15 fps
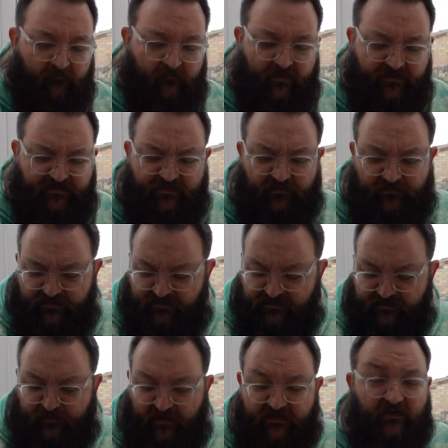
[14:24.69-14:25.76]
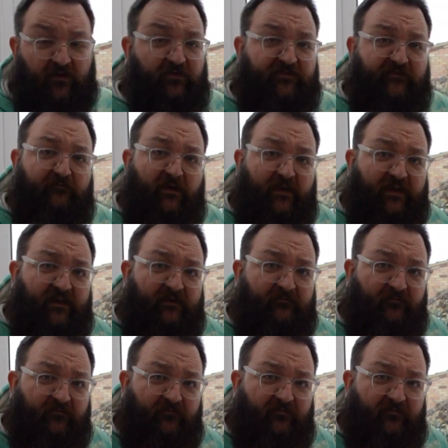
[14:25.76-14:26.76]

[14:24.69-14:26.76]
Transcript: because no one's going to spend a lot of money